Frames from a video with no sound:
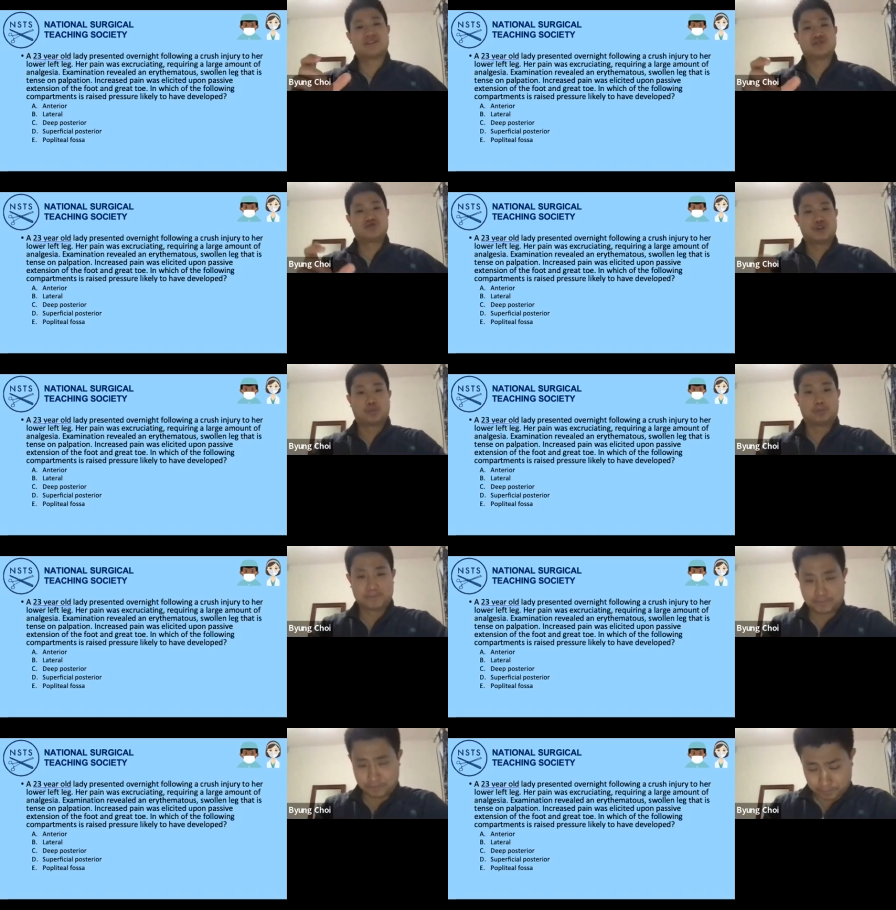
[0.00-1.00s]
syndrome,
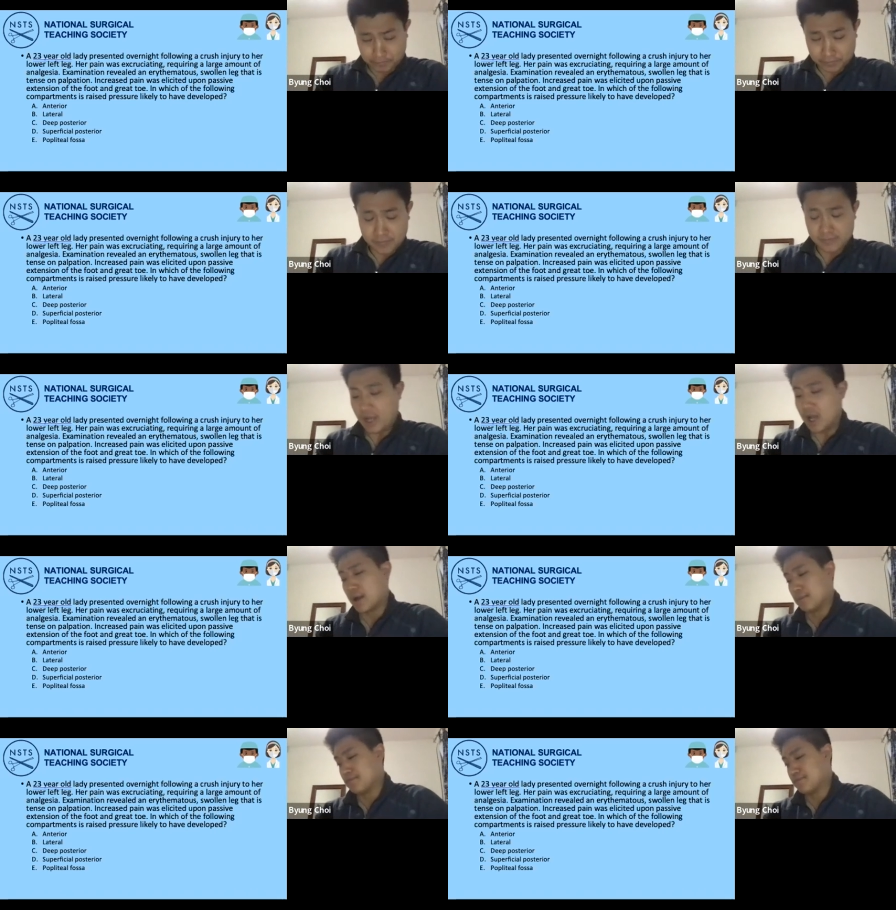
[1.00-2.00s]

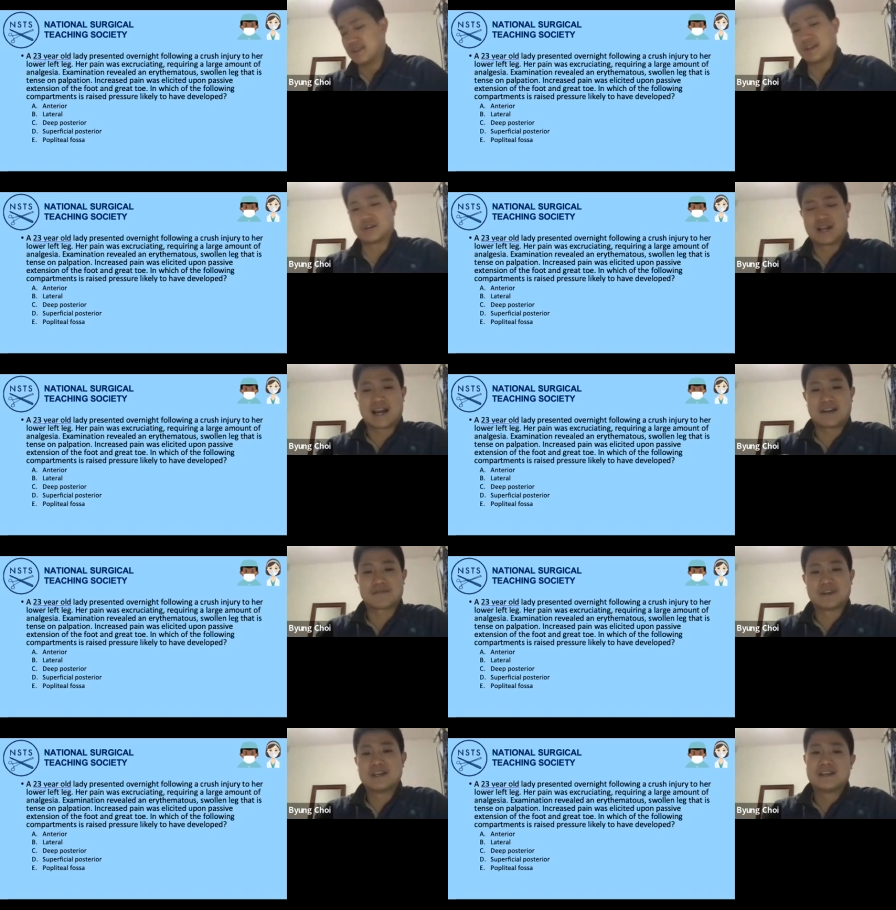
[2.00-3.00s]
it will
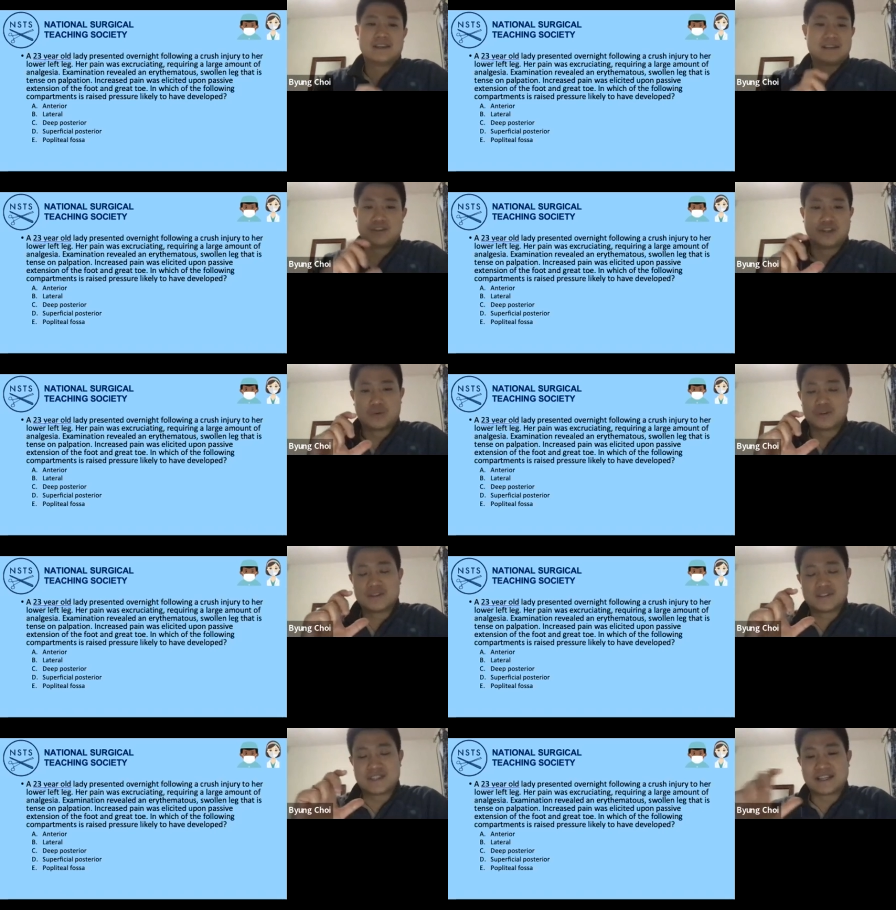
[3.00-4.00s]
have,
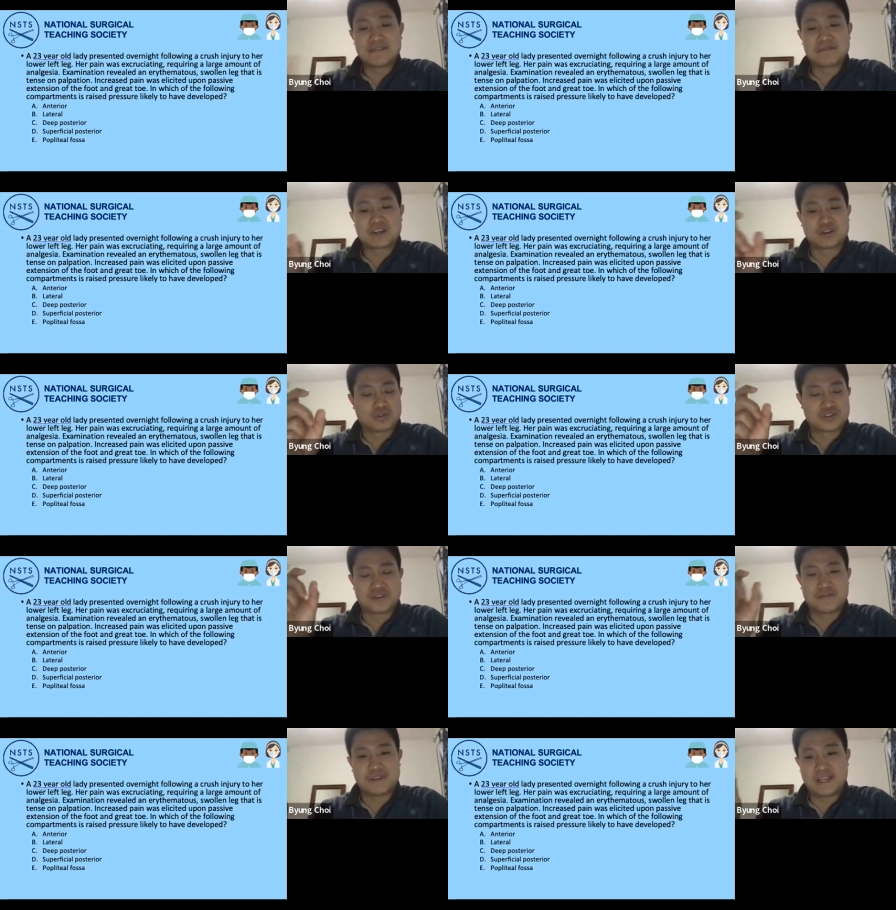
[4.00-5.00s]
significant or
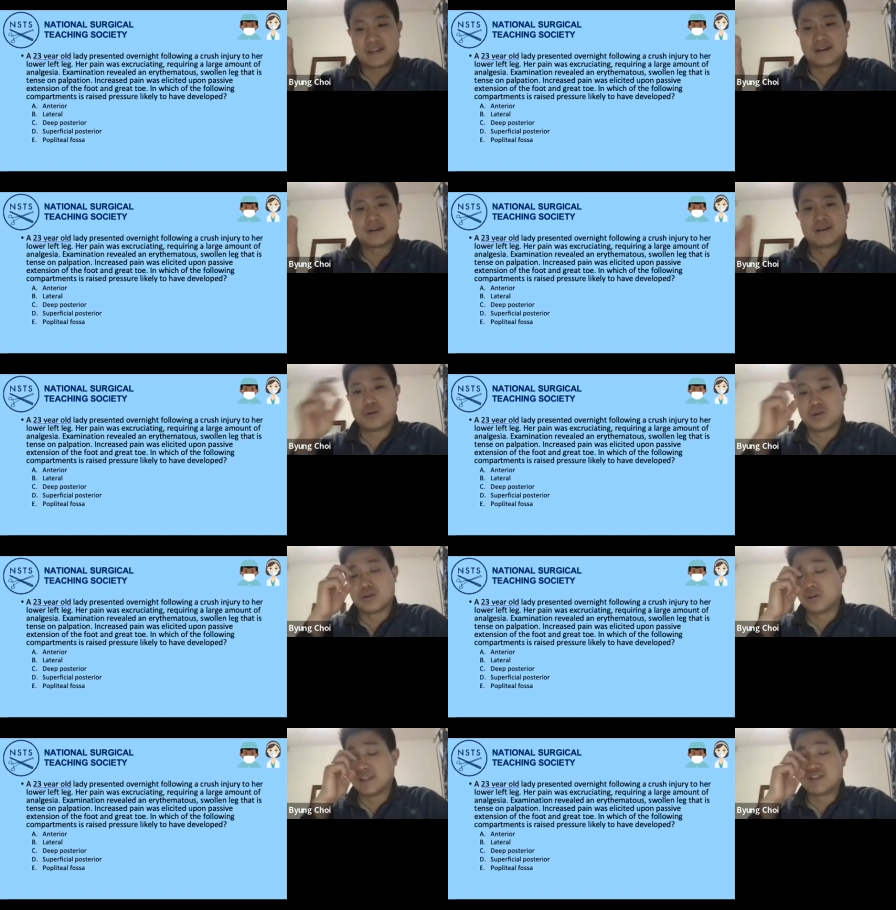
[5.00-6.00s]
severe
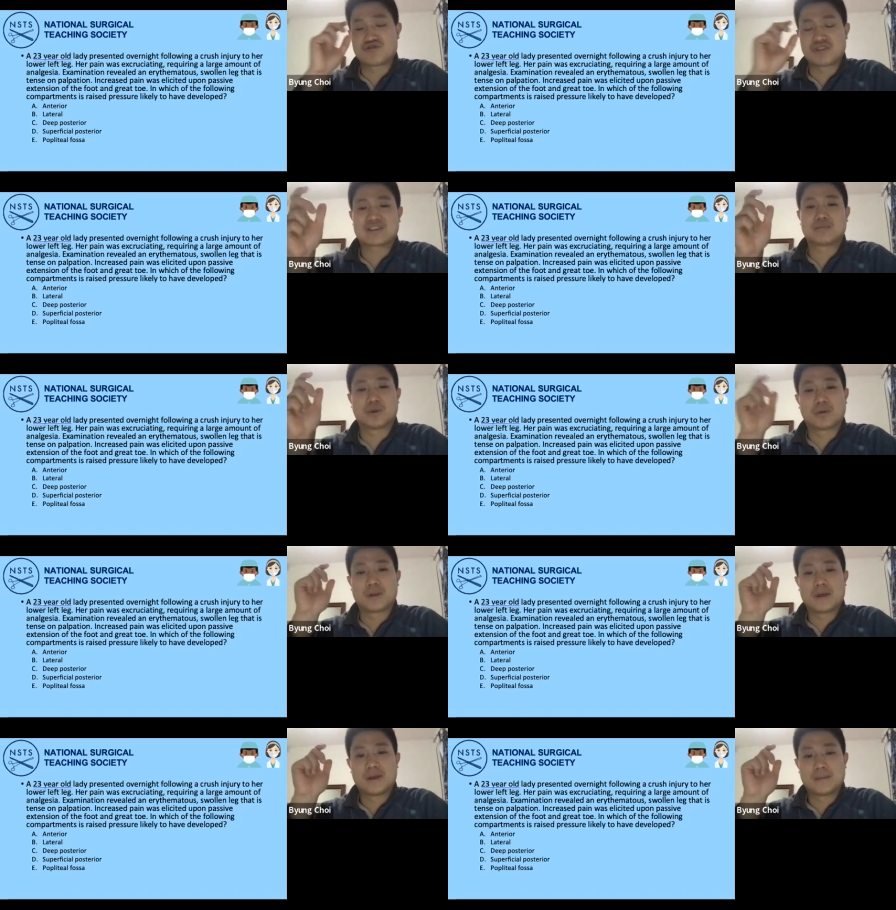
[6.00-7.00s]
or intractable
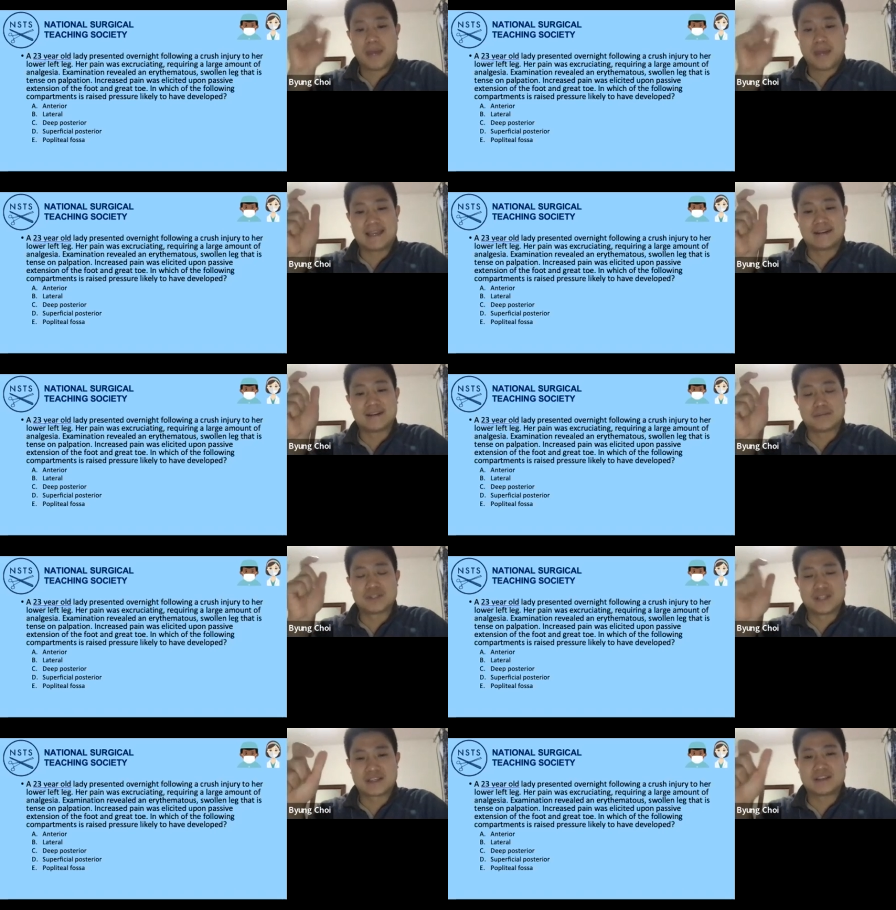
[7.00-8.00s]
pain,
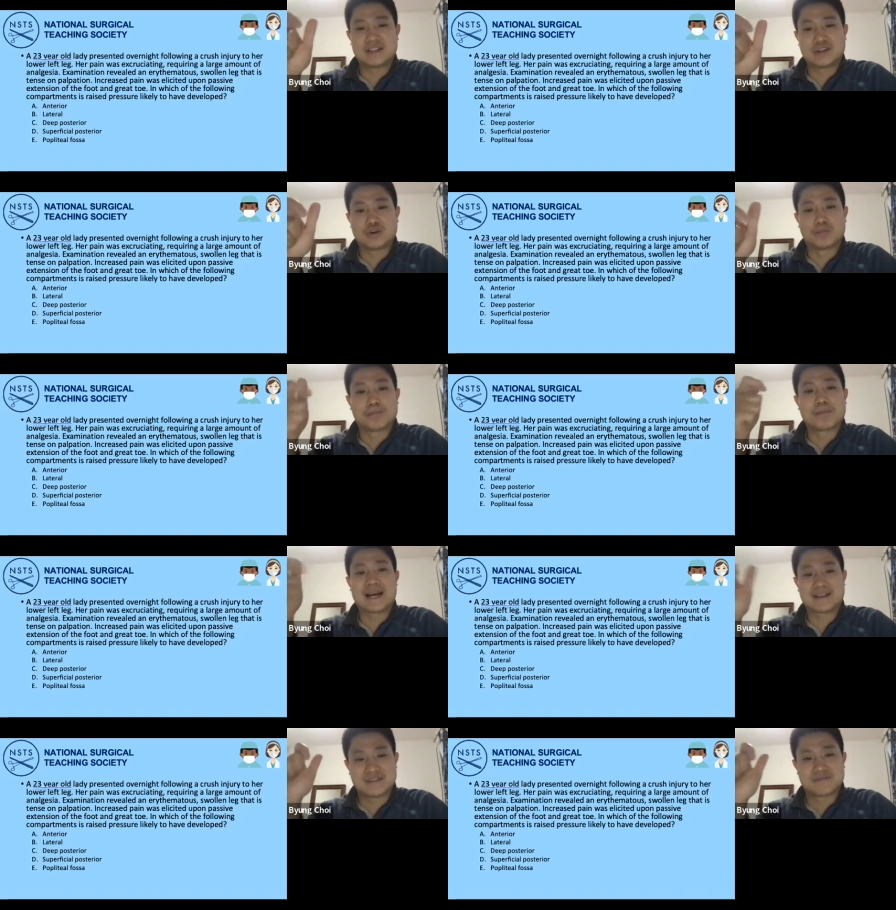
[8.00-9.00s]
particularly on
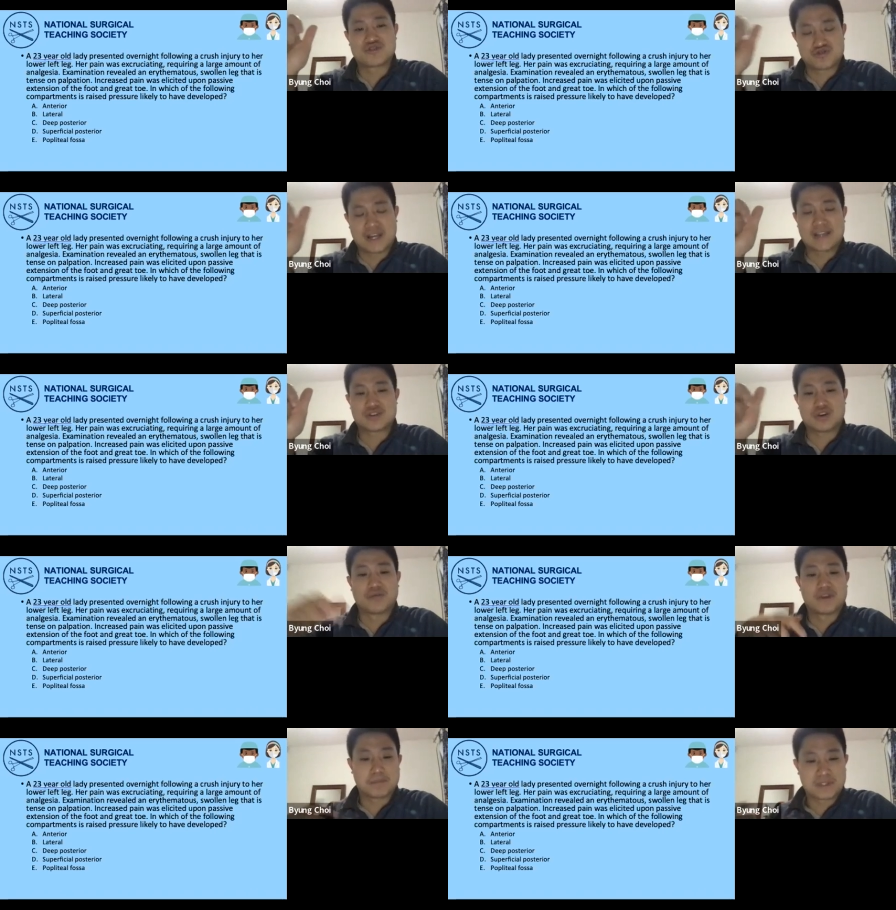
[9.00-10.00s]
passive stretch
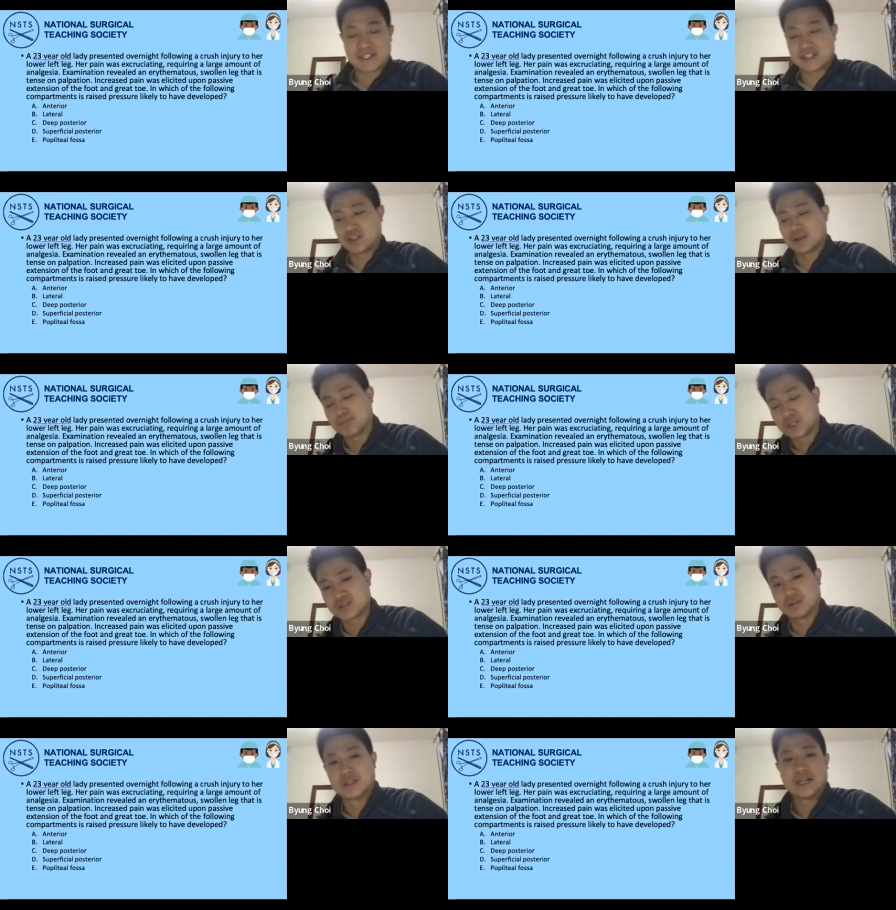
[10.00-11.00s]
of a particular
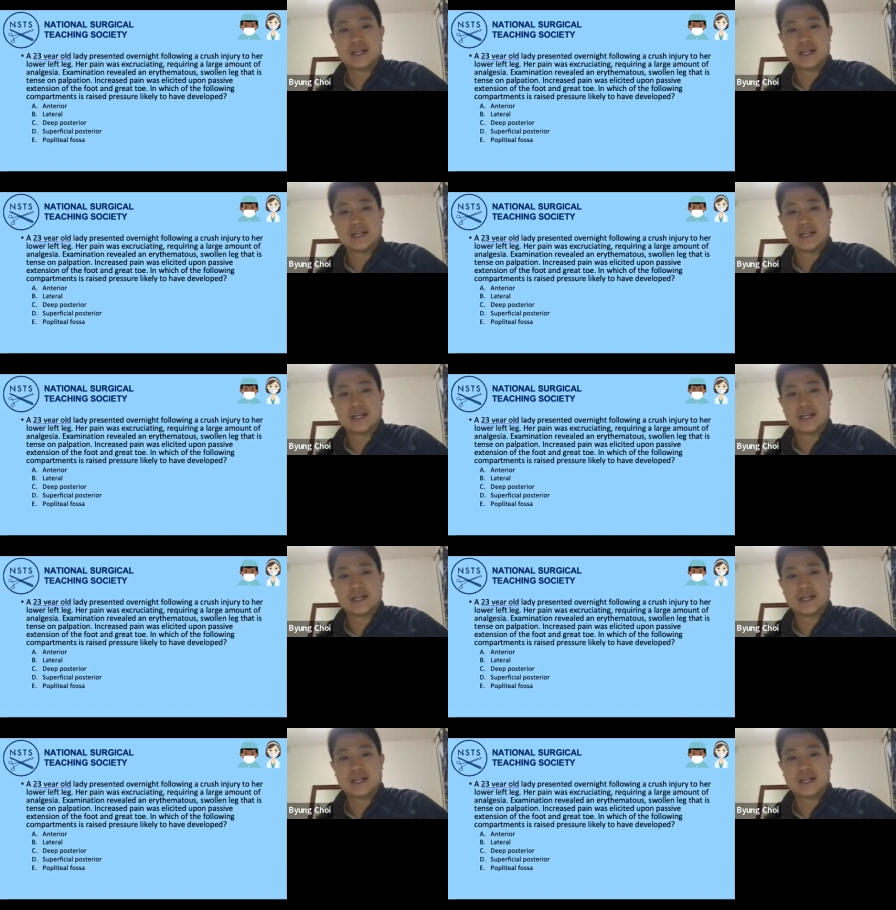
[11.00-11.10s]
muscle.